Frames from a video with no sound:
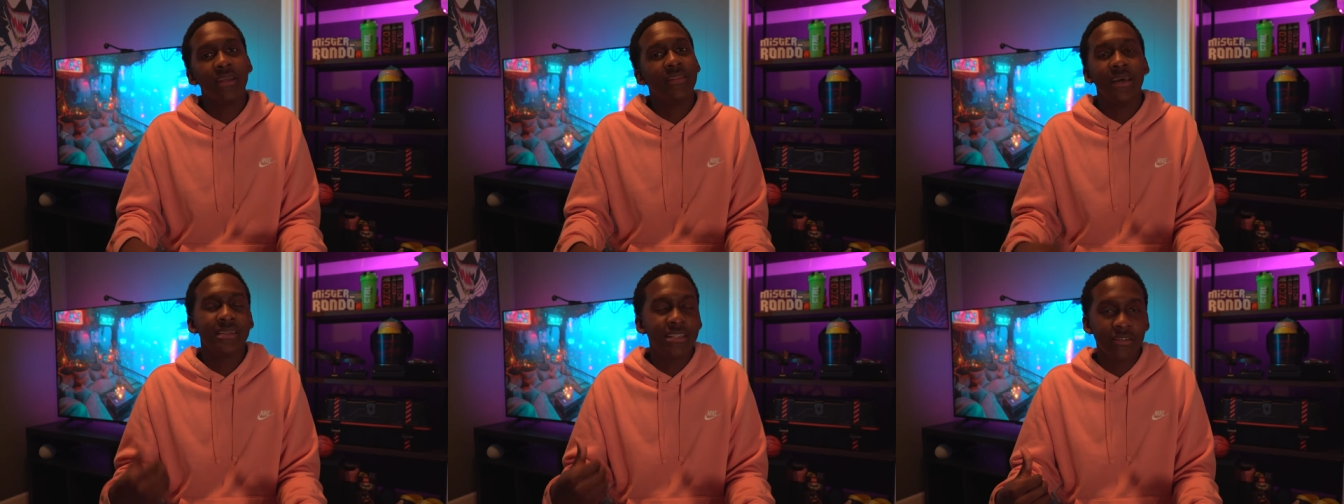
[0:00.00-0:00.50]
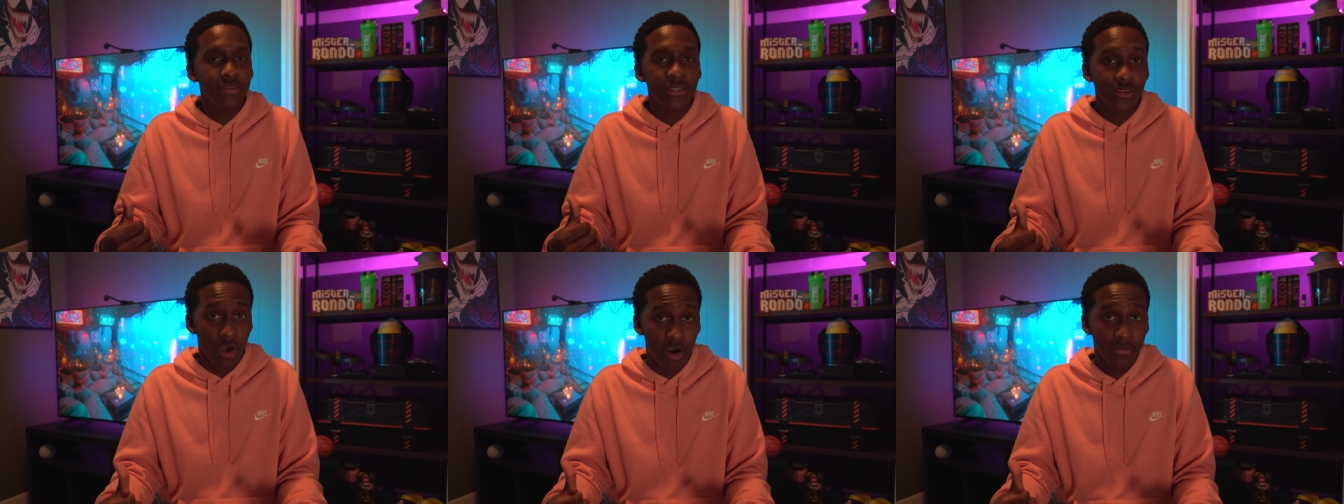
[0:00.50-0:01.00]
that T
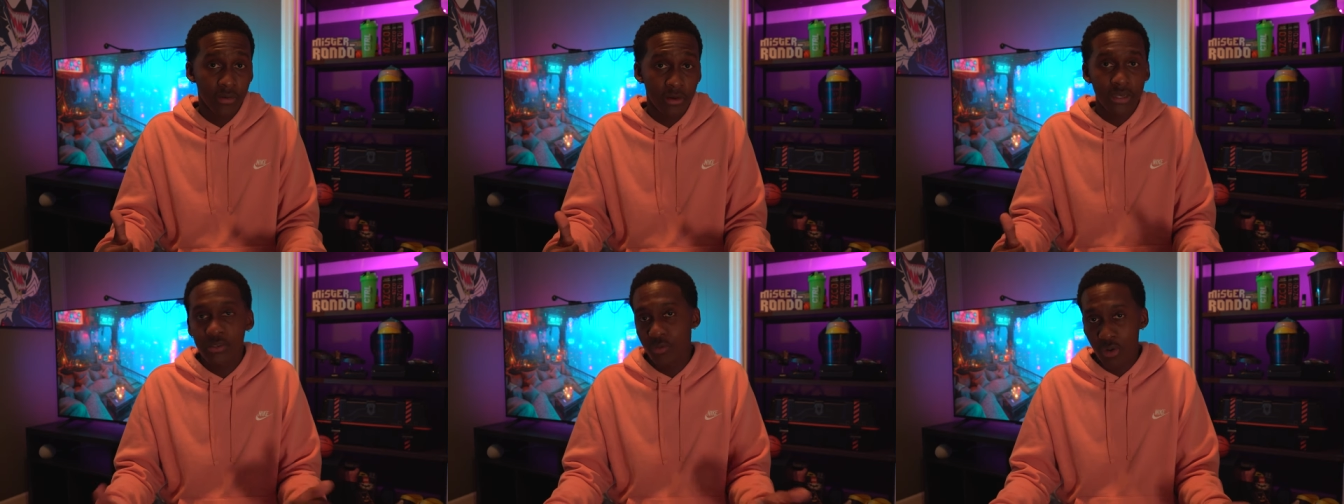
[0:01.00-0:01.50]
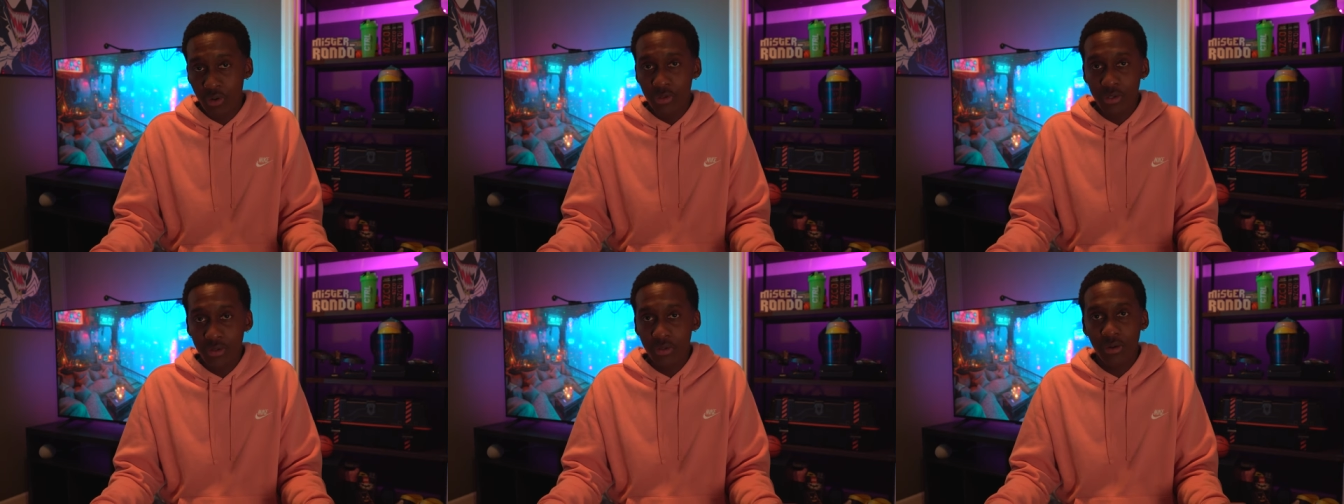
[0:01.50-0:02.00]
Vs offer is
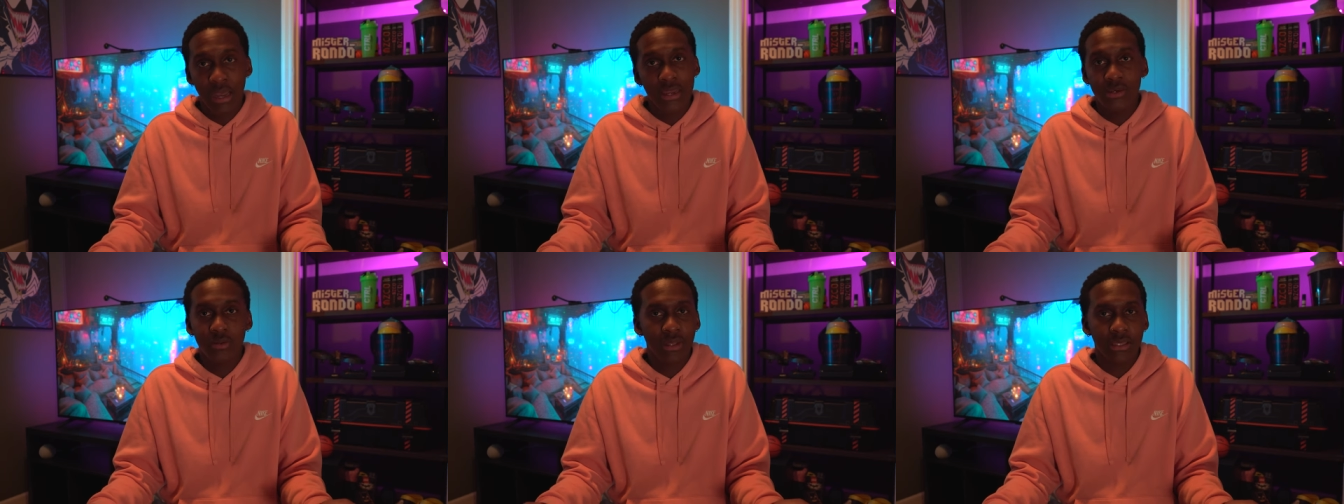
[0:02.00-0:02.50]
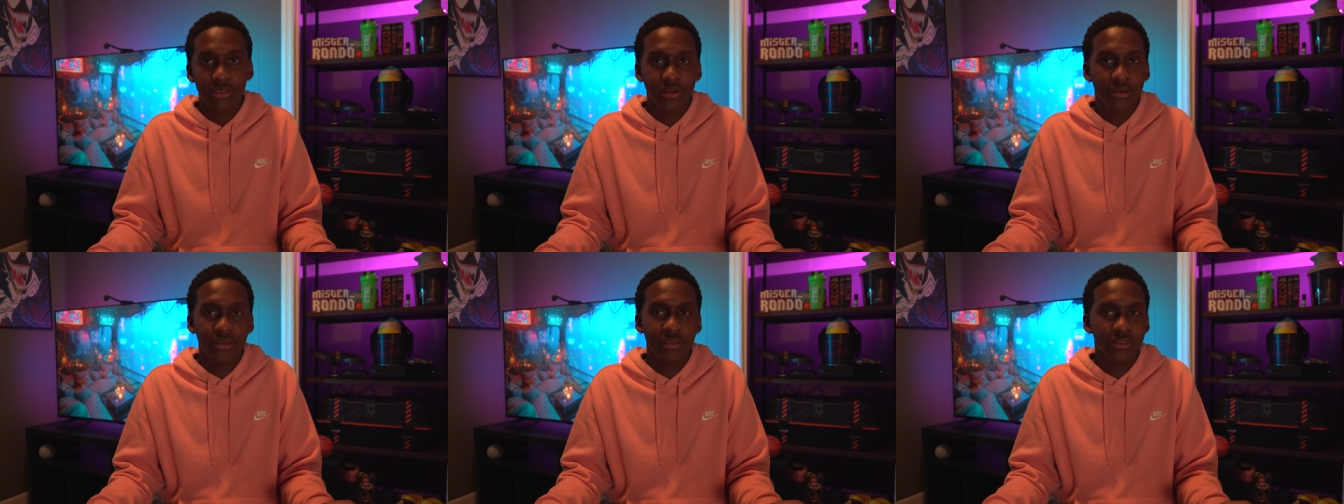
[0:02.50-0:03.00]
Roku. I do like
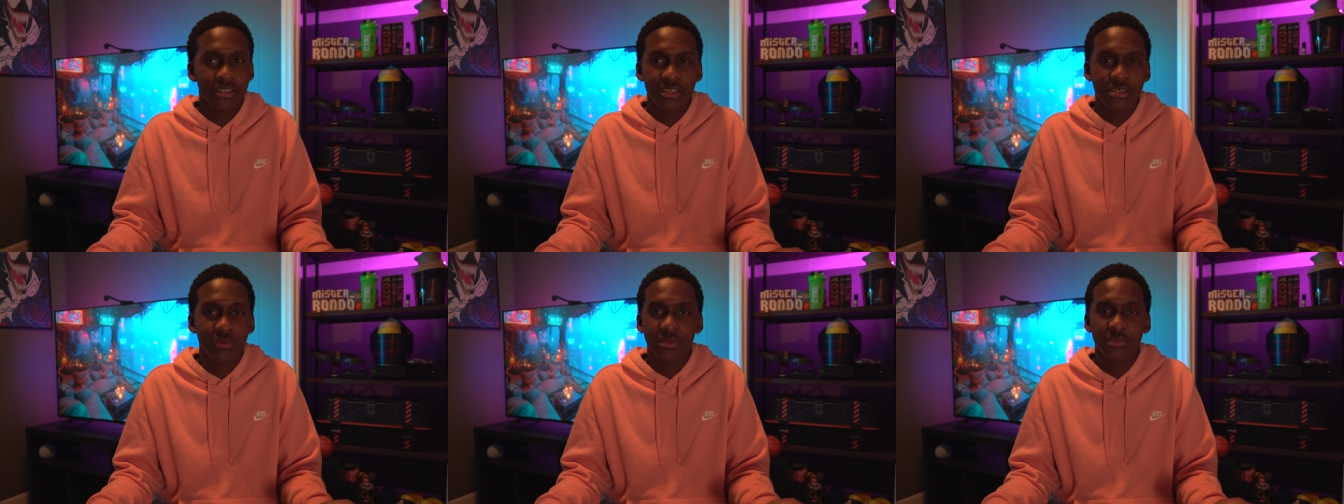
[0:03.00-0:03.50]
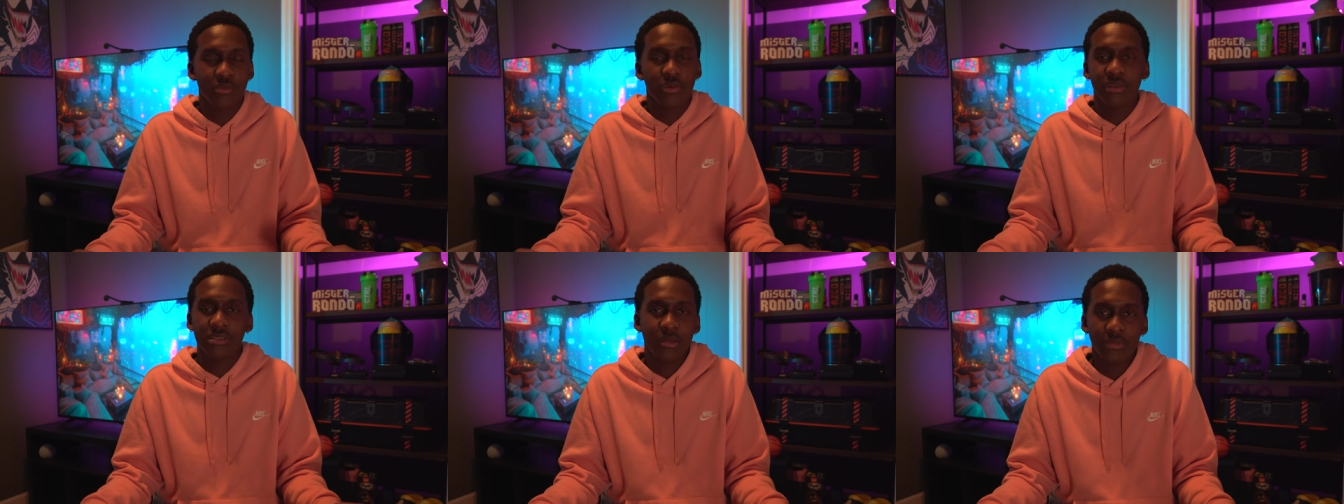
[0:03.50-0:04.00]
their, their systems. It's
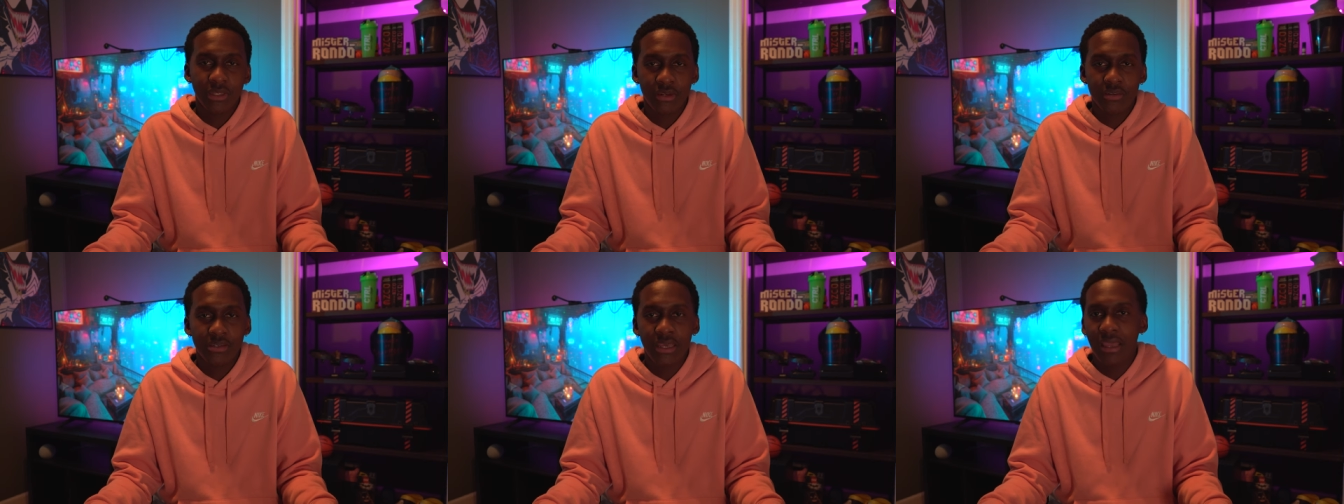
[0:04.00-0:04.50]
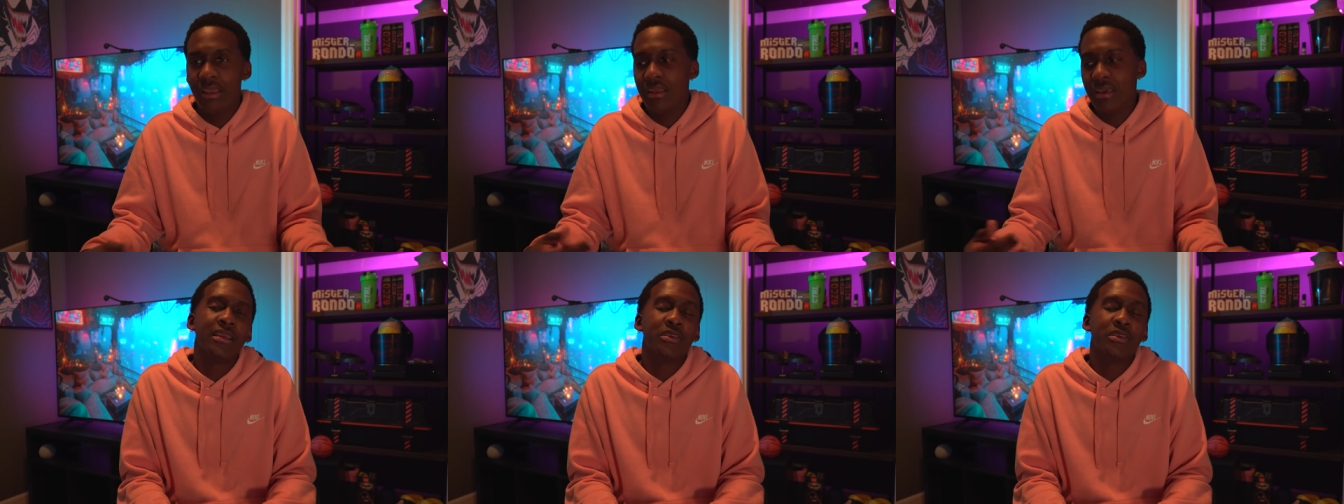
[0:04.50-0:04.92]
really simple to understand.